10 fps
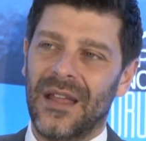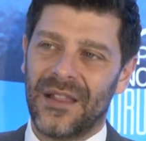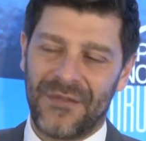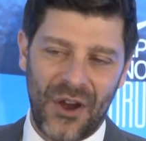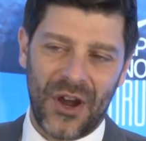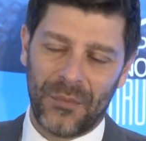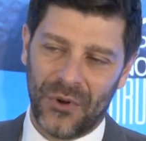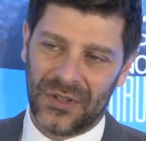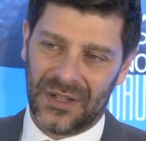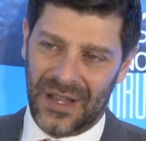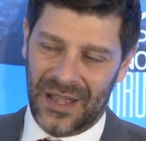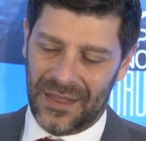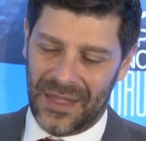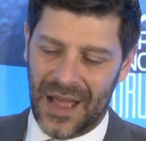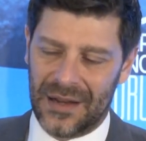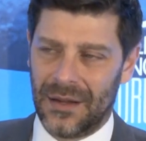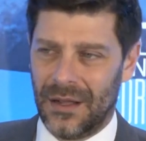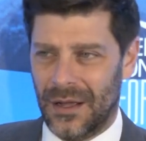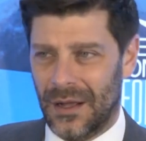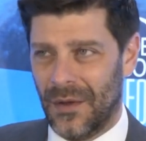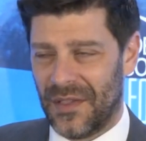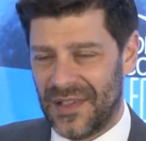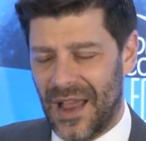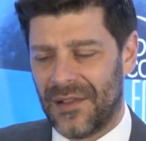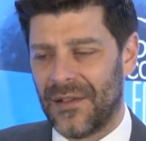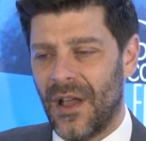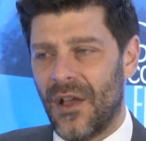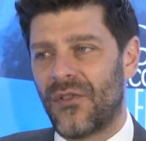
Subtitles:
is very important in that sense.